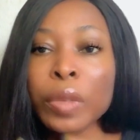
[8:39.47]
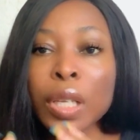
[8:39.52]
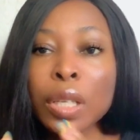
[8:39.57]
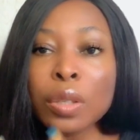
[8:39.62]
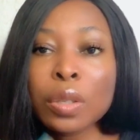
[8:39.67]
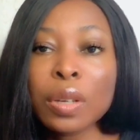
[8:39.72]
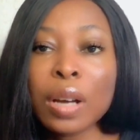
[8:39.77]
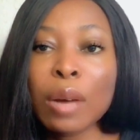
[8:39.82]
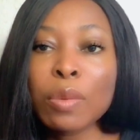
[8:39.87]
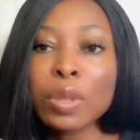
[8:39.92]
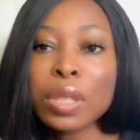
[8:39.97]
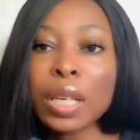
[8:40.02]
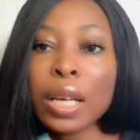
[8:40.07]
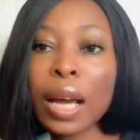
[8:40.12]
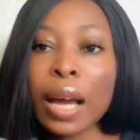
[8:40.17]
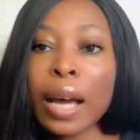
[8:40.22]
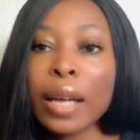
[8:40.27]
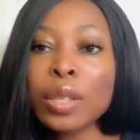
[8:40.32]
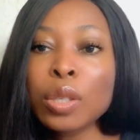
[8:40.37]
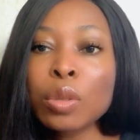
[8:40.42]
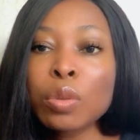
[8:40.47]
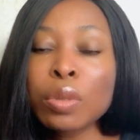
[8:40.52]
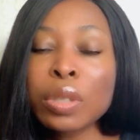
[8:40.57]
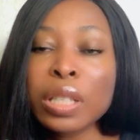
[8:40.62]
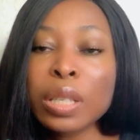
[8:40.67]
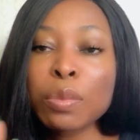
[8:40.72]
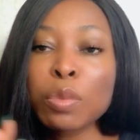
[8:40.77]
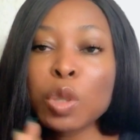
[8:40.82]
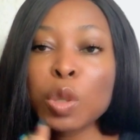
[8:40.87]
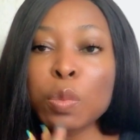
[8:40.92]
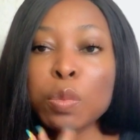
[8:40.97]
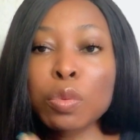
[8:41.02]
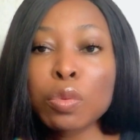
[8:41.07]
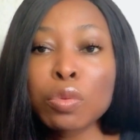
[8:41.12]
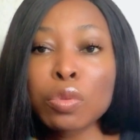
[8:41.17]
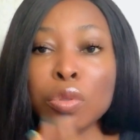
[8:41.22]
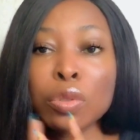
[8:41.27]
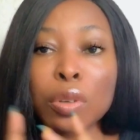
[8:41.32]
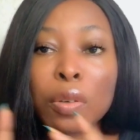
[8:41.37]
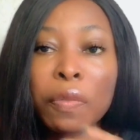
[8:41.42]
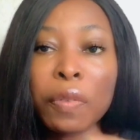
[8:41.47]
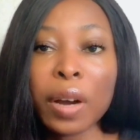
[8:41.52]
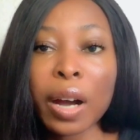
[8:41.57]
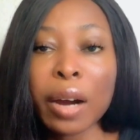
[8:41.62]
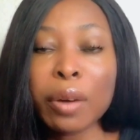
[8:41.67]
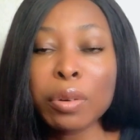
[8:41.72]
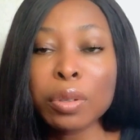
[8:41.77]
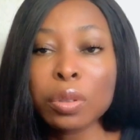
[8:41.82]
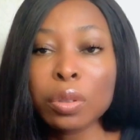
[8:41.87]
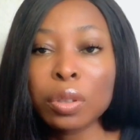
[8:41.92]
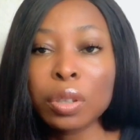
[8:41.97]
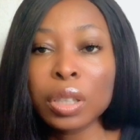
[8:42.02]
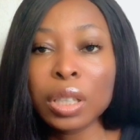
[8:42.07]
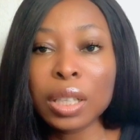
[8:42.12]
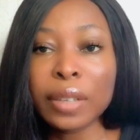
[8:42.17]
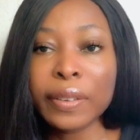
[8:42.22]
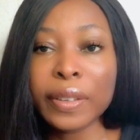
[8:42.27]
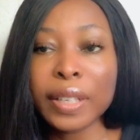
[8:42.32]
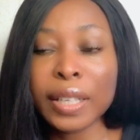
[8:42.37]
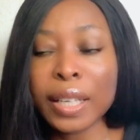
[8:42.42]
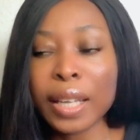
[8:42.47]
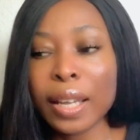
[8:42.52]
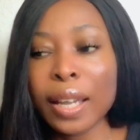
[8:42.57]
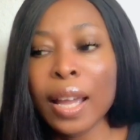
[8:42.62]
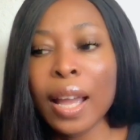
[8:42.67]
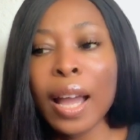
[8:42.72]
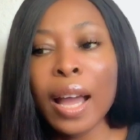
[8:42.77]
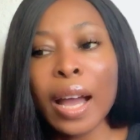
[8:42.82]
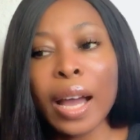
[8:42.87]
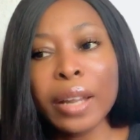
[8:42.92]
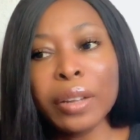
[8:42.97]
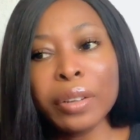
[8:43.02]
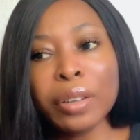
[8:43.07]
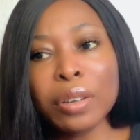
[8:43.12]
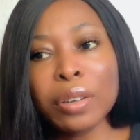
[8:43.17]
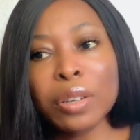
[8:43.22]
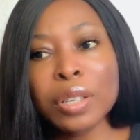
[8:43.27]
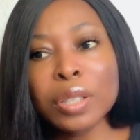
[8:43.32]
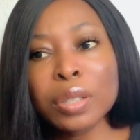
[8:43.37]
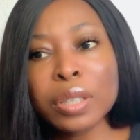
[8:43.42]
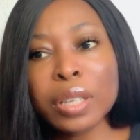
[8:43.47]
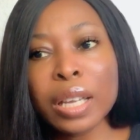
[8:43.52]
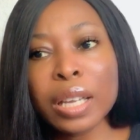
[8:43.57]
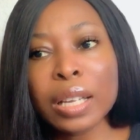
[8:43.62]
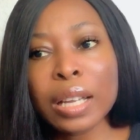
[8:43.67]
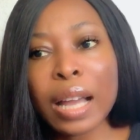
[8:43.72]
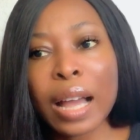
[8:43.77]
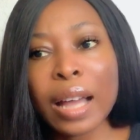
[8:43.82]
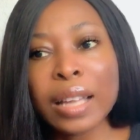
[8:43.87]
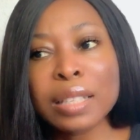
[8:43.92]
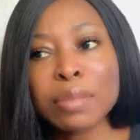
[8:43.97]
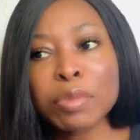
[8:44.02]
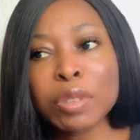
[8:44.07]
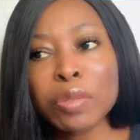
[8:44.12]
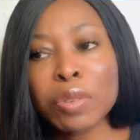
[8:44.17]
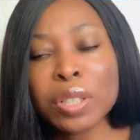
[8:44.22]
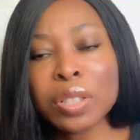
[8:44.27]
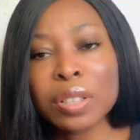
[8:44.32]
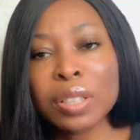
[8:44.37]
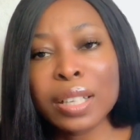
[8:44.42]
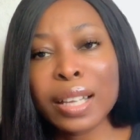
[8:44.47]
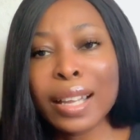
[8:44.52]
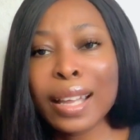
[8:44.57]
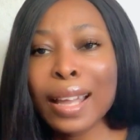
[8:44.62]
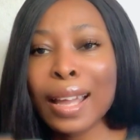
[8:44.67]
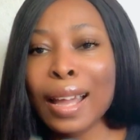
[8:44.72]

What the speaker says: So I would say add 2 tablespoons of carrot oil in here. I know you're going to ask me a question like,